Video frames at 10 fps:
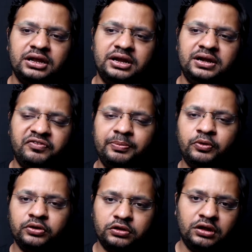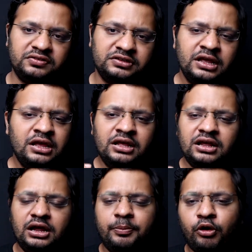uh, different protocols
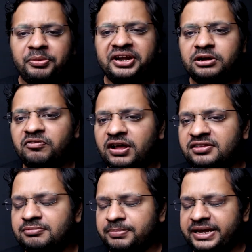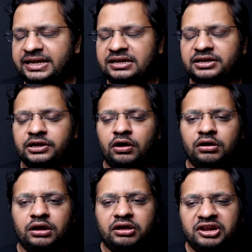uh, prominent ones being
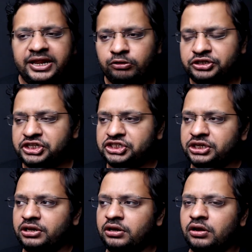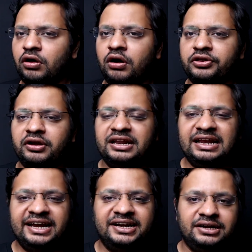your uh, renegotiation or your
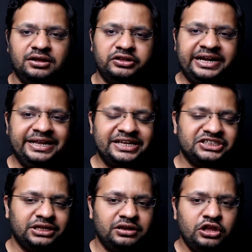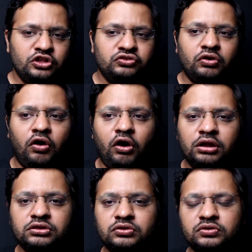delayed authentication so
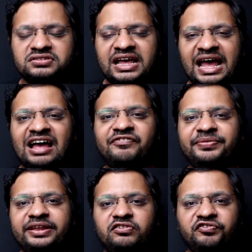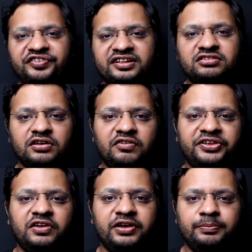all those have been fixed
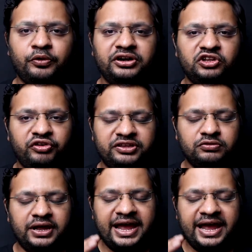with the 1.3 so